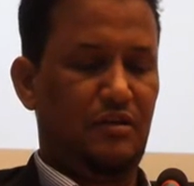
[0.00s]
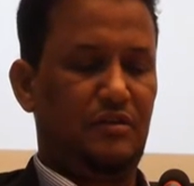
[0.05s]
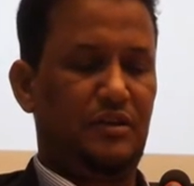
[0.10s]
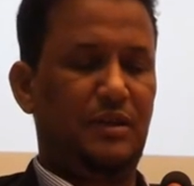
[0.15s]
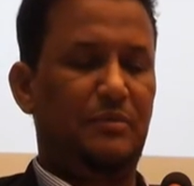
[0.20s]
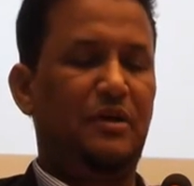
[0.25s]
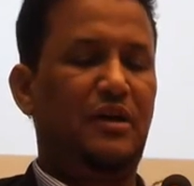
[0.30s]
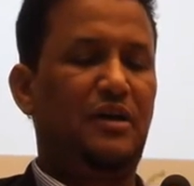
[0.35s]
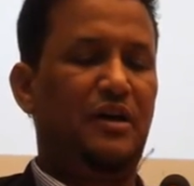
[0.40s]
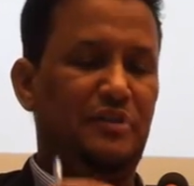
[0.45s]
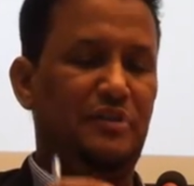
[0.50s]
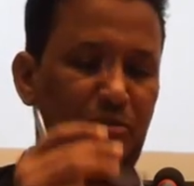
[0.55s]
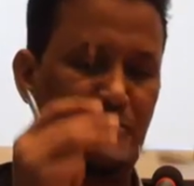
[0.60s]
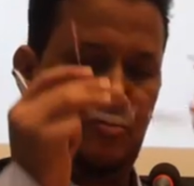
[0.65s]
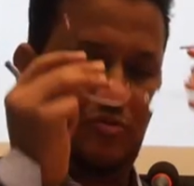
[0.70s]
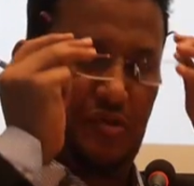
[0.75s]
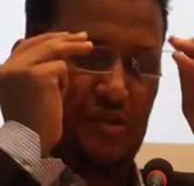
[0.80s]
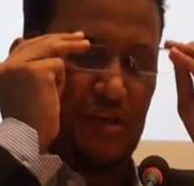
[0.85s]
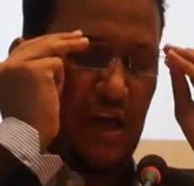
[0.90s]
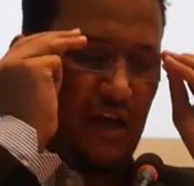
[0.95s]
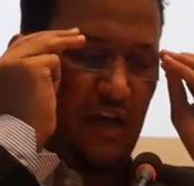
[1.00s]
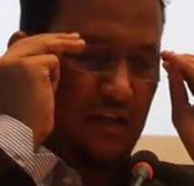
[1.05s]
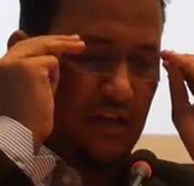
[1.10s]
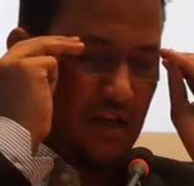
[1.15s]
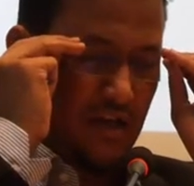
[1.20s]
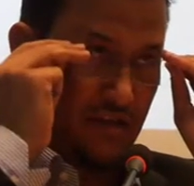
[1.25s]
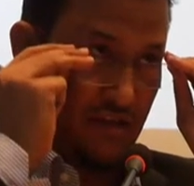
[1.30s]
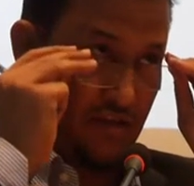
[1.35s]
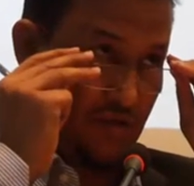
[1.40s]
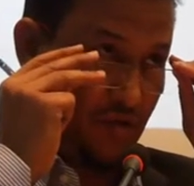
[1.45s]
Tabaqat ibn Sa'd,
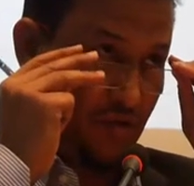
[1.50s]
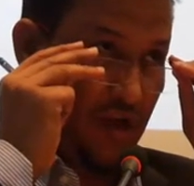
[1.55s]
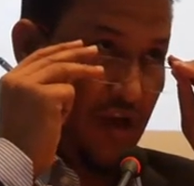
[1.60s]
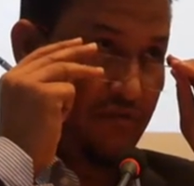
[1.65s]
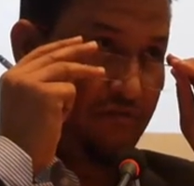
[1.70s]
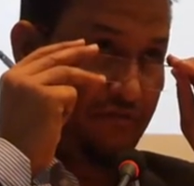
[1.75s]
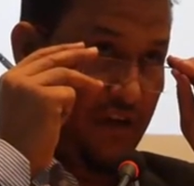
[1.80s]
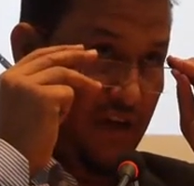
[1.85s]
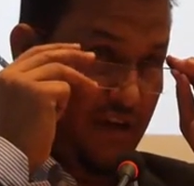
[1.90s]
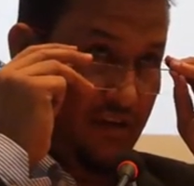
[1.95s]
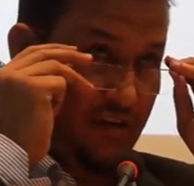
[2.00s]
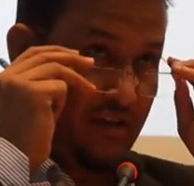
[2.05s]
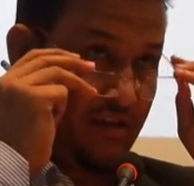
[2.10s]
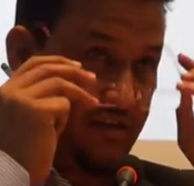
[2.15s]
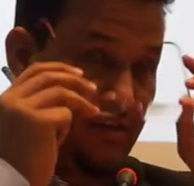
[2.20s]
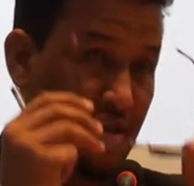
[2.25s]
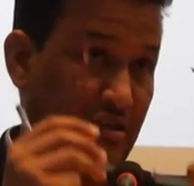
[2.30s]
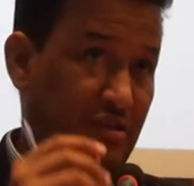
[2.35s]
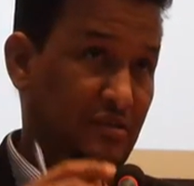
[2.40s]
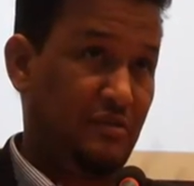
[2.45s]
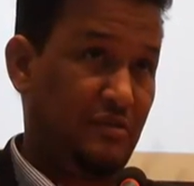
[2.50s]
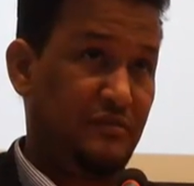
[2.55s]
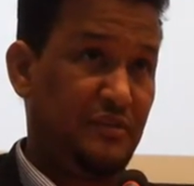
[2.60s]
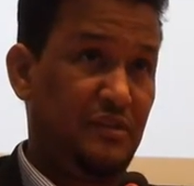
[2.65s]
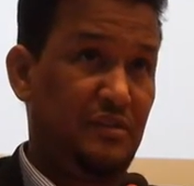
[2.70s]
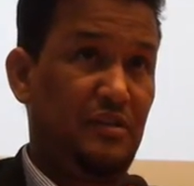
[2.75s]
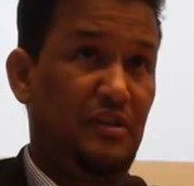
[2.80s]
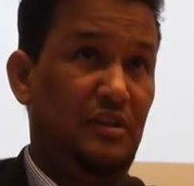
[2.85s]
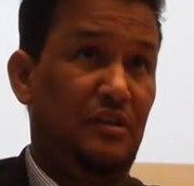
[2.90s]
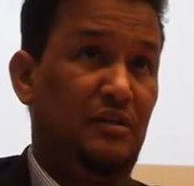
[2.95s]
and you can find the text of
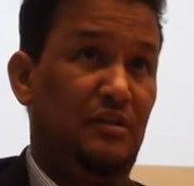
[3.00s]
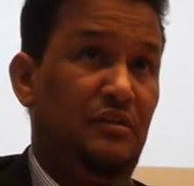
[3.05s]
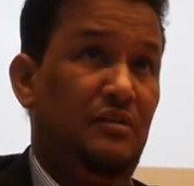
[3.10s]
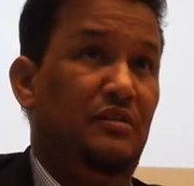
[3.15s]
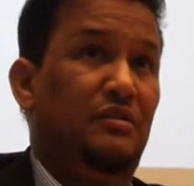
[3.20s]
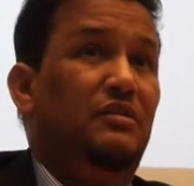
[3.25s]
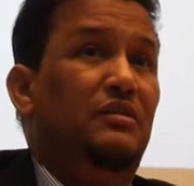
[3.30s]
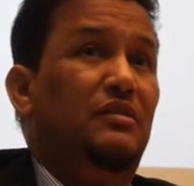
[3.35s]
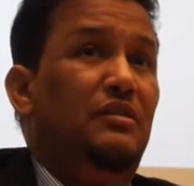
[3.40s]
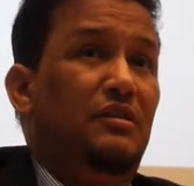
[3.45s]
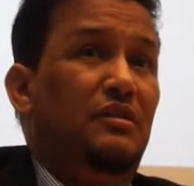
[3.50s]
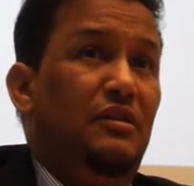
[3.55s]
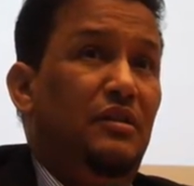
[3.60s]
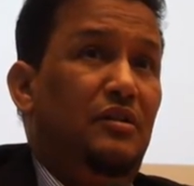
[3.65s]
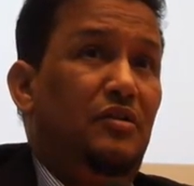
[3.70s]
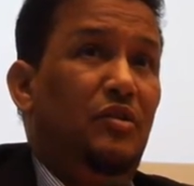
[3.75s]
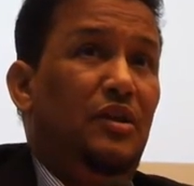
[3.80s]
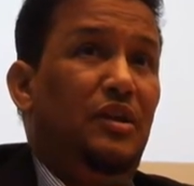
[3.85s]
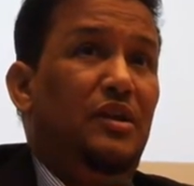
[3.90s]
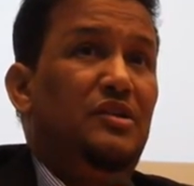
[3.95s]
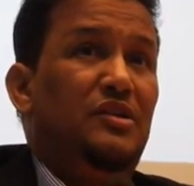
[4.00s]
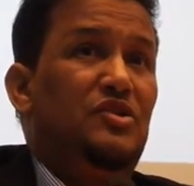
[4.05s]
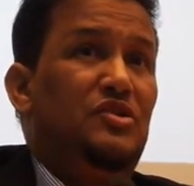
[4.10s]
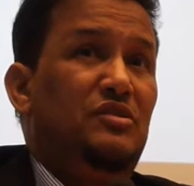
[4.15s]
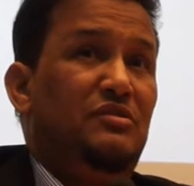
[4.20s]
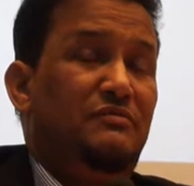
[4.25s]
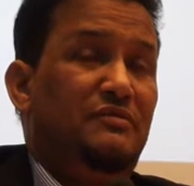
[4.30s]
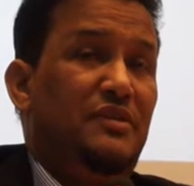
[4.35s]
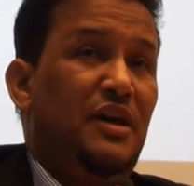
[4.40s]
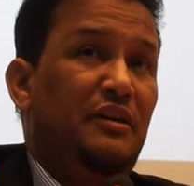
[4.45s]
it in the
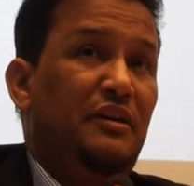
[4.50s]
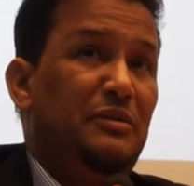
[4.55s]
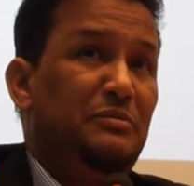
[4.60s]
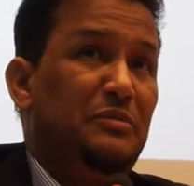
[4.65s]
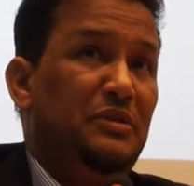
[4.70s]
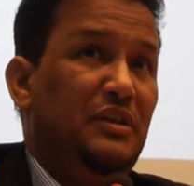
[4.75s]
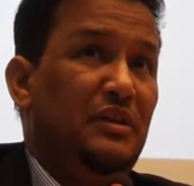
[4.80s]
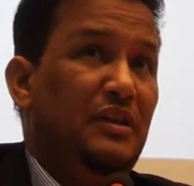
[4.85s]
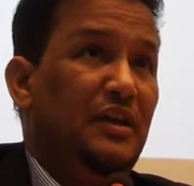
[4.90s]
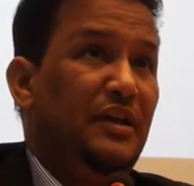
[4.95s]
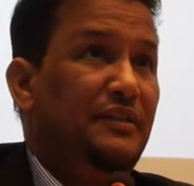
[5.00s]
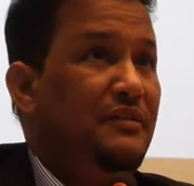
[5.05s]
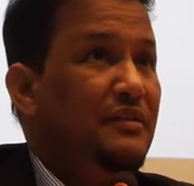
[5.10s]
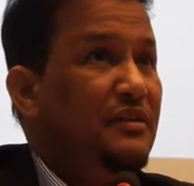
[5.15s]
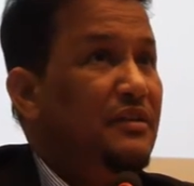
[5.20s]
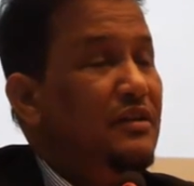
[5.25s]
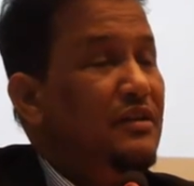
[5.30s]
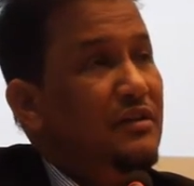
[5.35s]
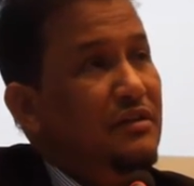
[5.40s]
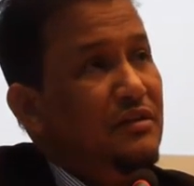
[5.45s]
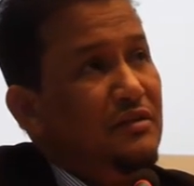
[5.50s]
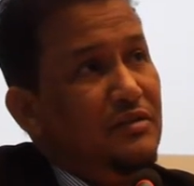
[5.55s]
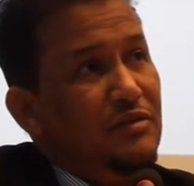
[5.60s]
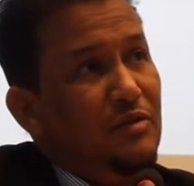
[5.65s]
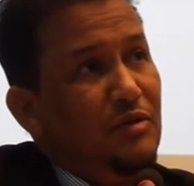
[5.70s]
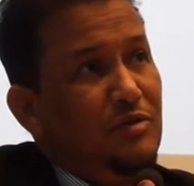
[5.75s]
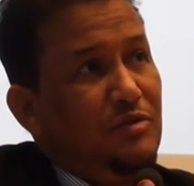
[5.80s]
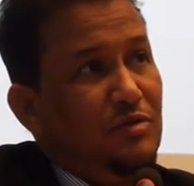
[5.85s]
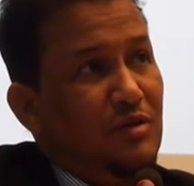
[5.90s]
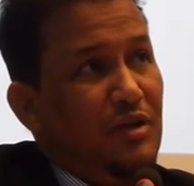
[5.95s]
collection of documents that
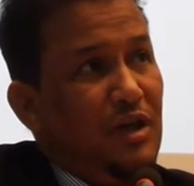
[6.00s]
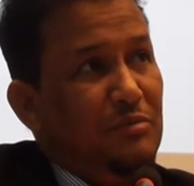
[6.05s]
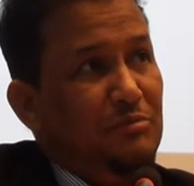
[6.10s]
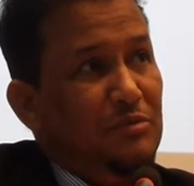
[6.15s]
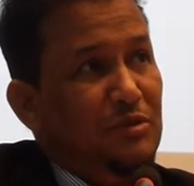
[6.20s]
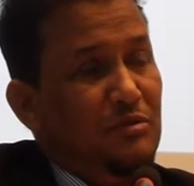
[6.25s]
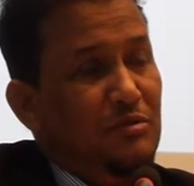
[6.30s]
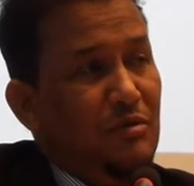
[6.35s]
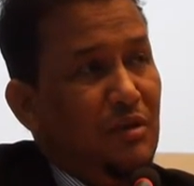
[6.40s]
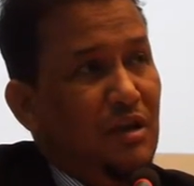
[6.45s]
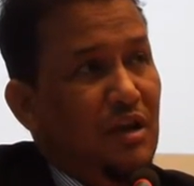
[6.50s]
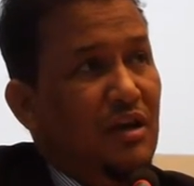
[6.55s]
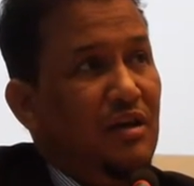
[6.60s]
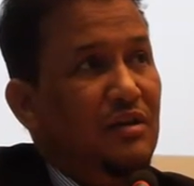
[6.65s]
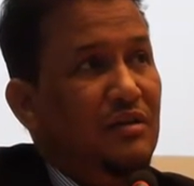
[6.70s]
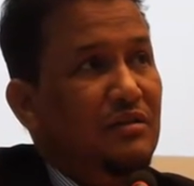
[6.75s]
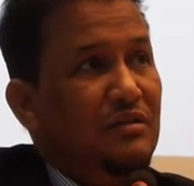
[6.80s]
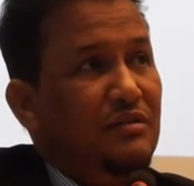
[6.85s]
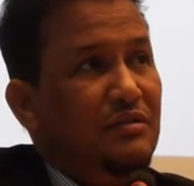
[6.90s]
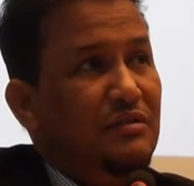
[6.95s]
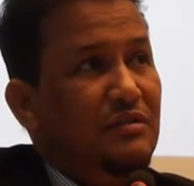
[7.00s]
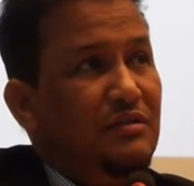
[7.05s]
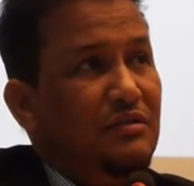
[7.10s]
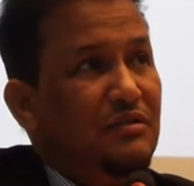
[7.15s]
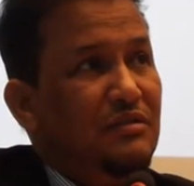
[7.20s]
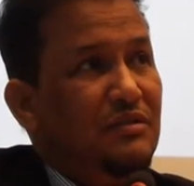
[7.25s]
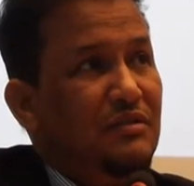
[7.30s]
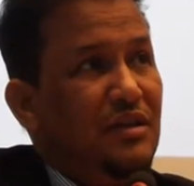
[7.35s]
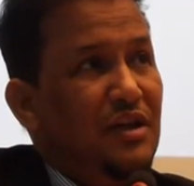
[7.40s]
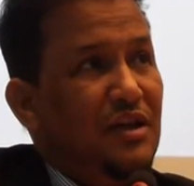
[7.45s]
Dr. Hamidullah
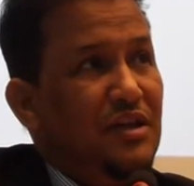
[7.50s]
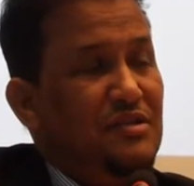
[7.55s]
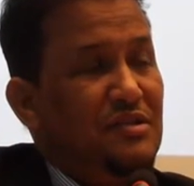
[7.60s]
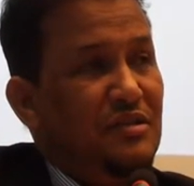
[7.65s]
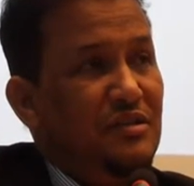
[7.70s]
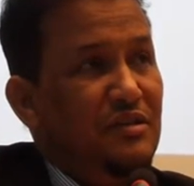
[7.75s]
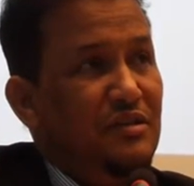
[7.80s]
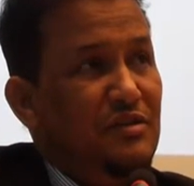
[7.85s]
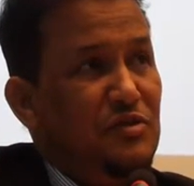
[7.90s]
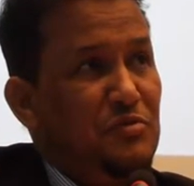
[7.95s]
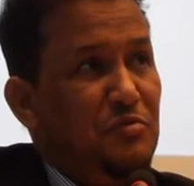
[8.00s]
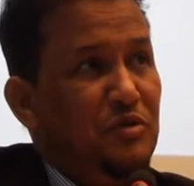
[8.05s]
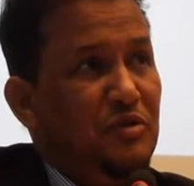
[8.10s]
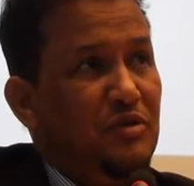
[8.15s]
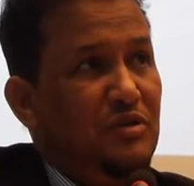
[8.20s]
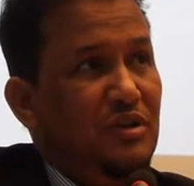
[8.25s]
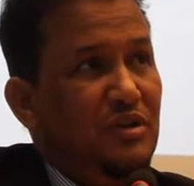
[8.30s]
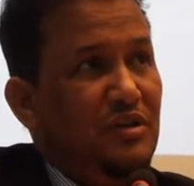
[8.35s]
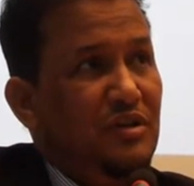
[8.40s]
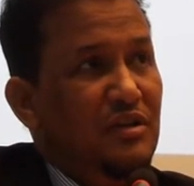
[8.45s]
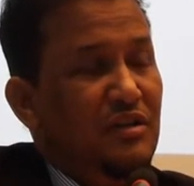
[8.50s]
has in his book,